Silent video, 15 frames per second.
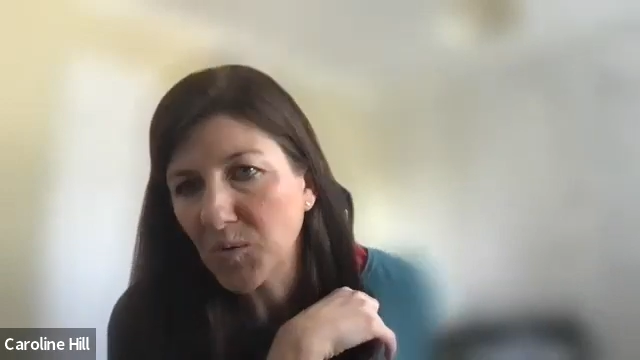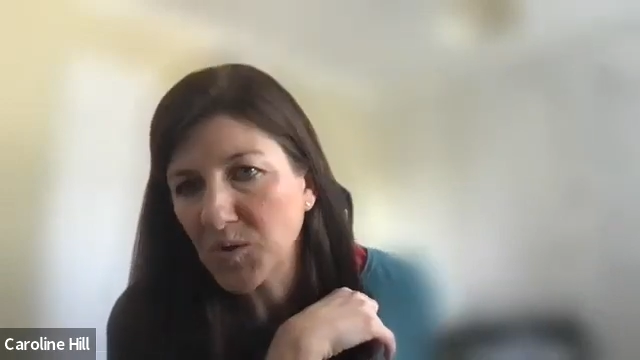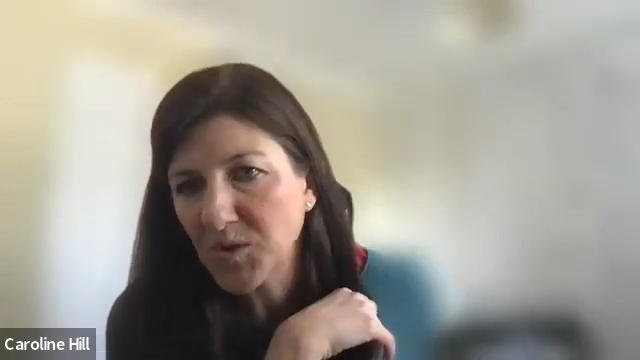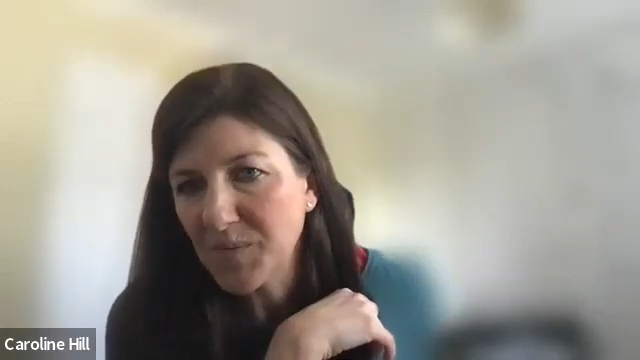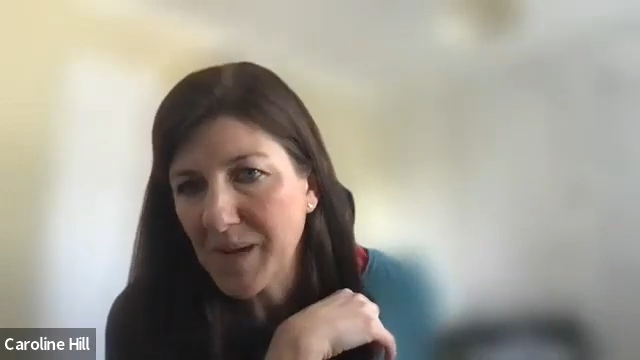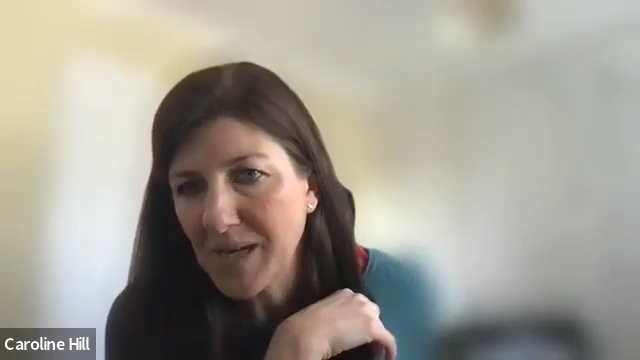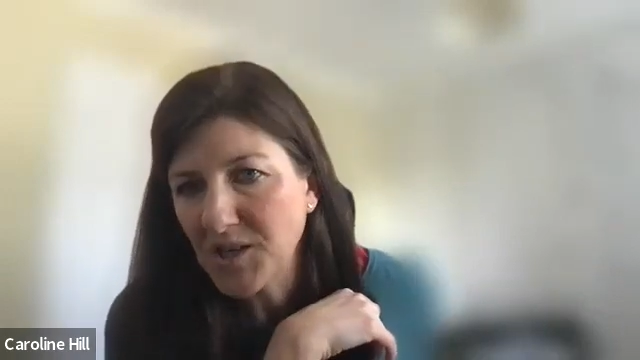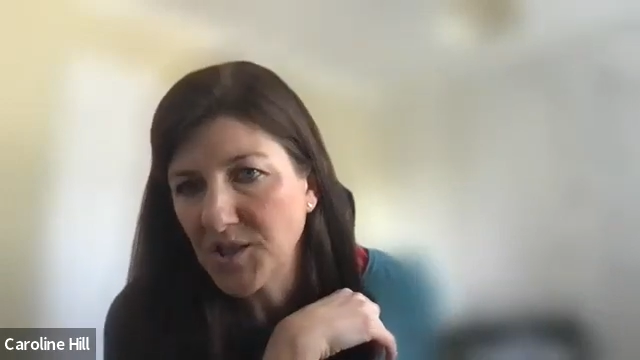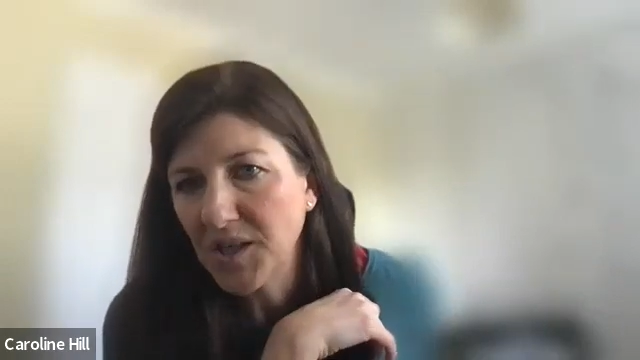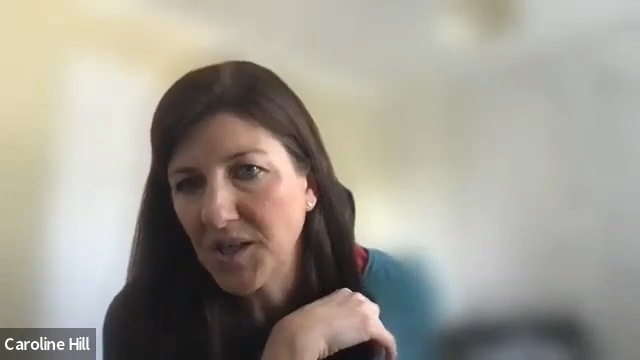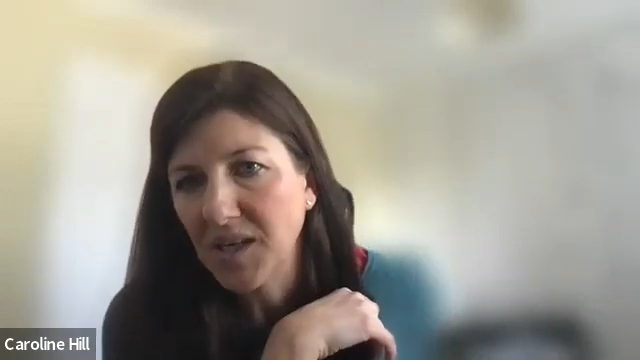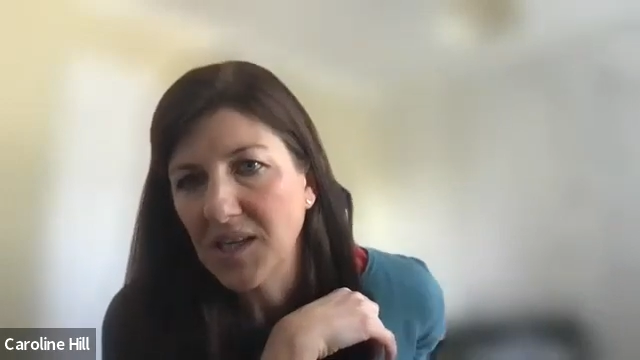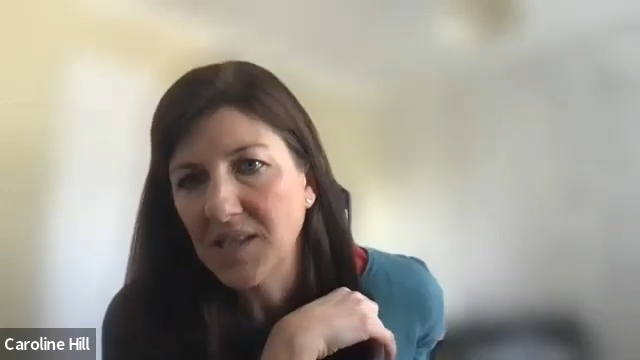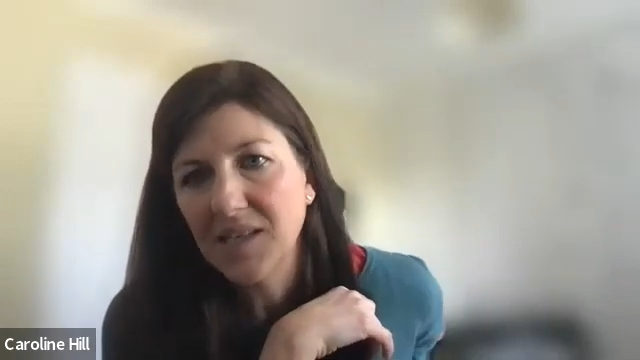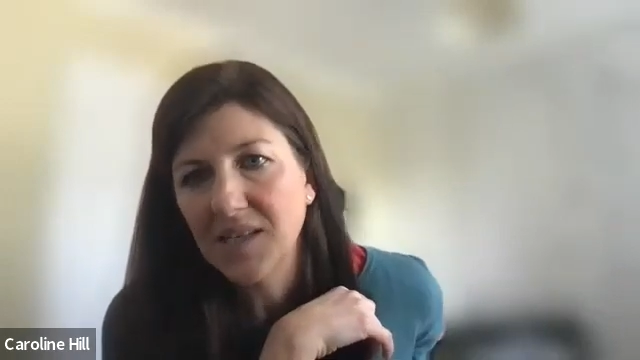
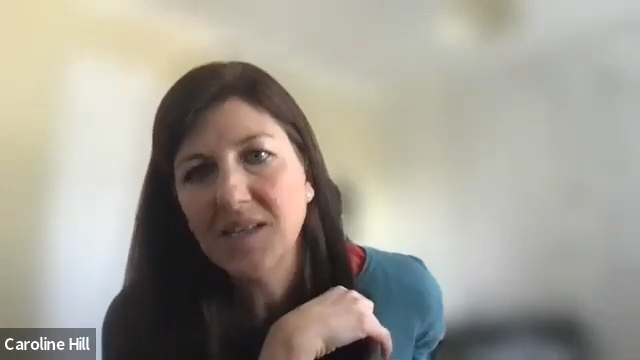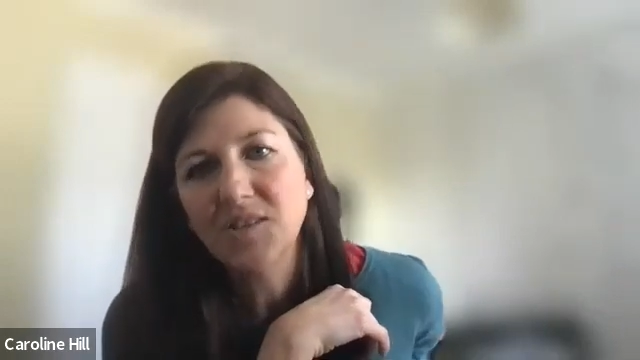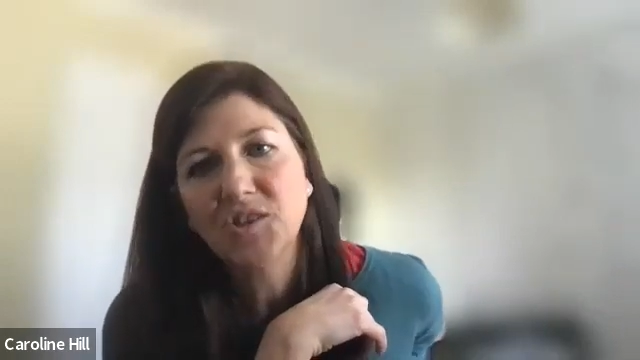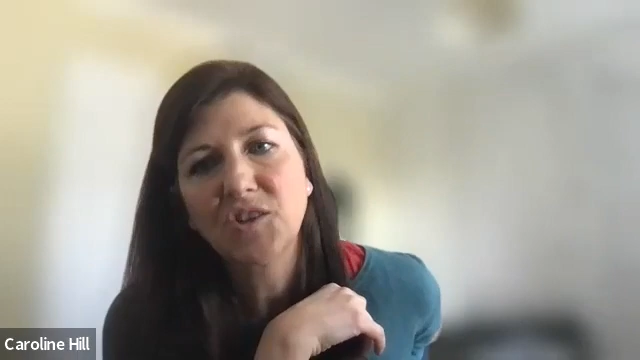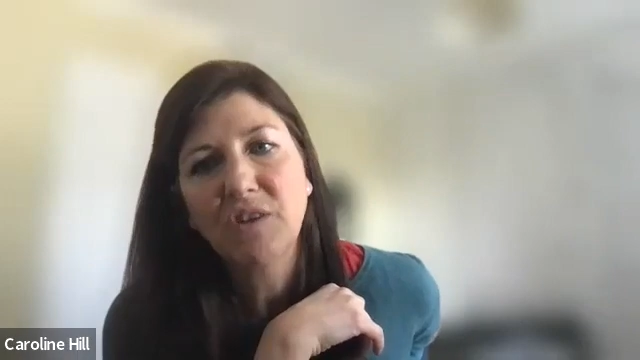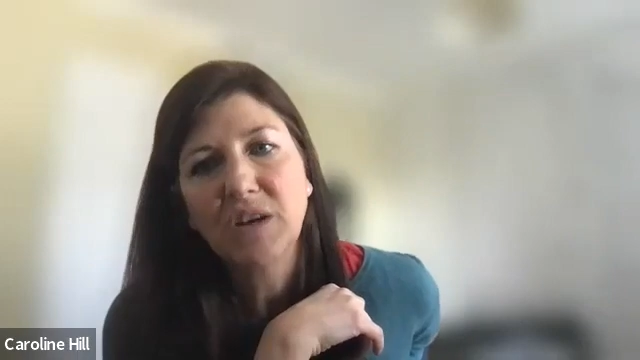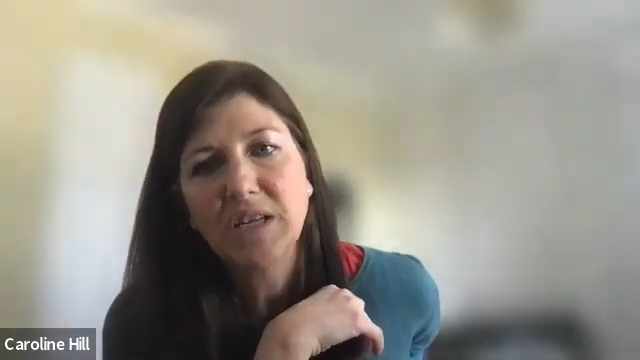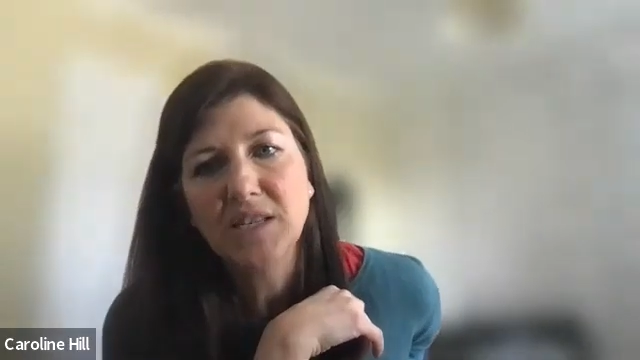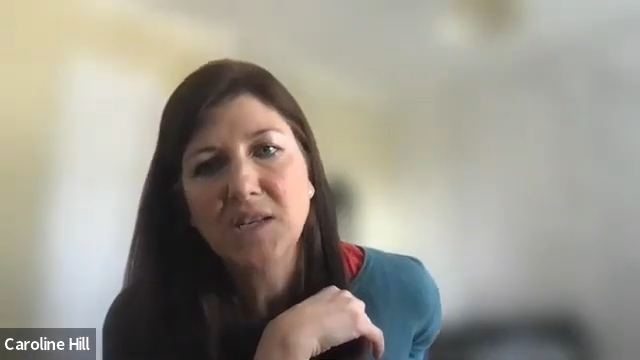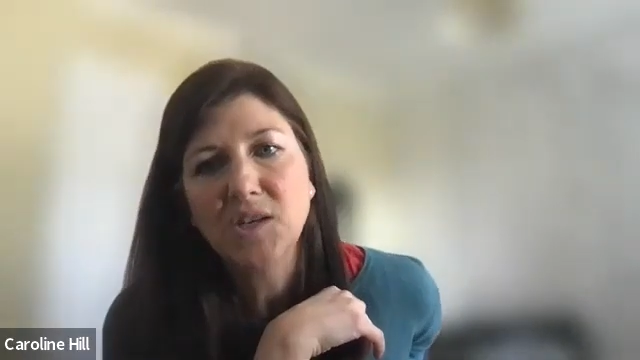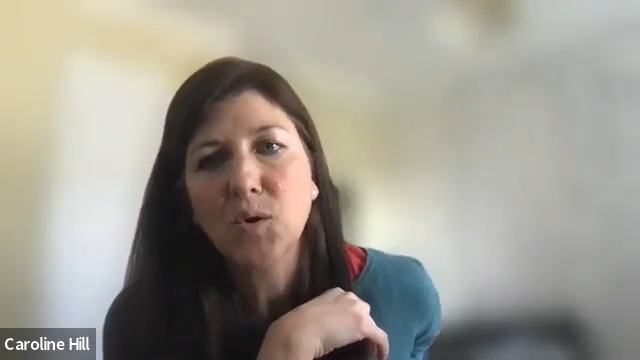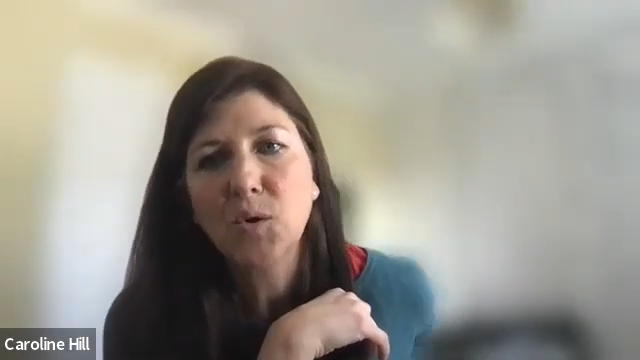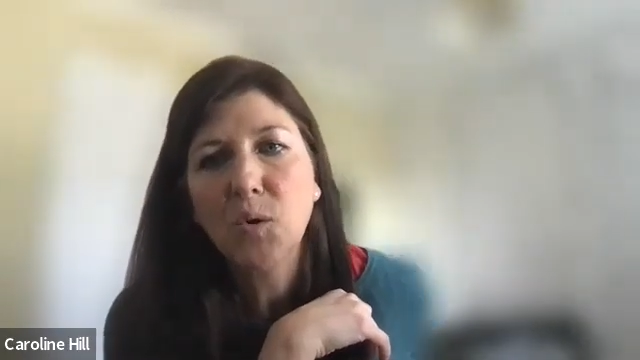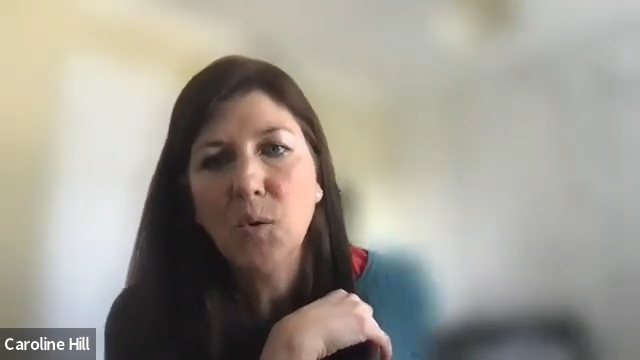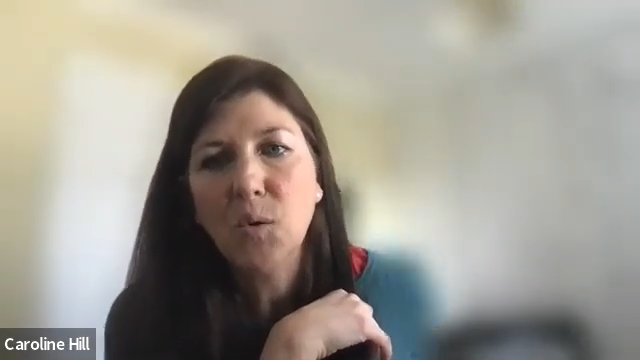automation as an
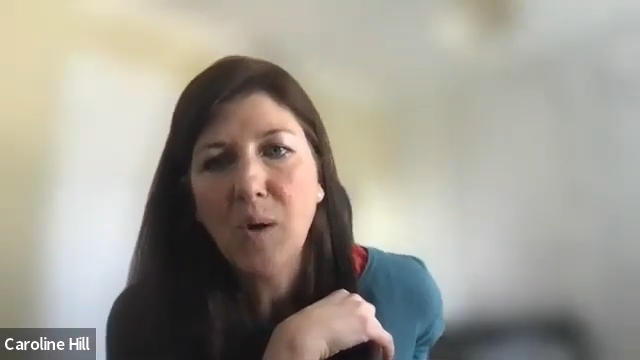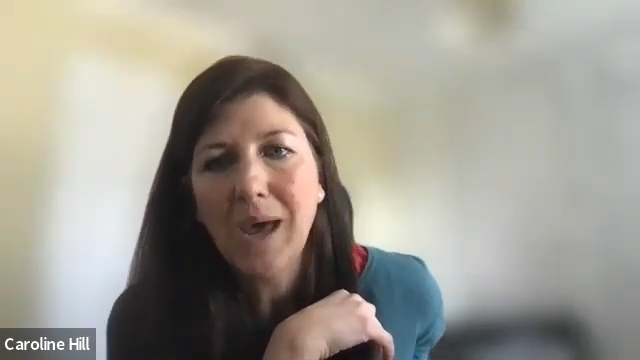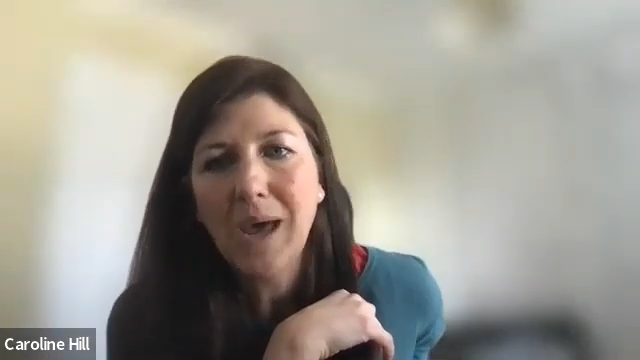integrated core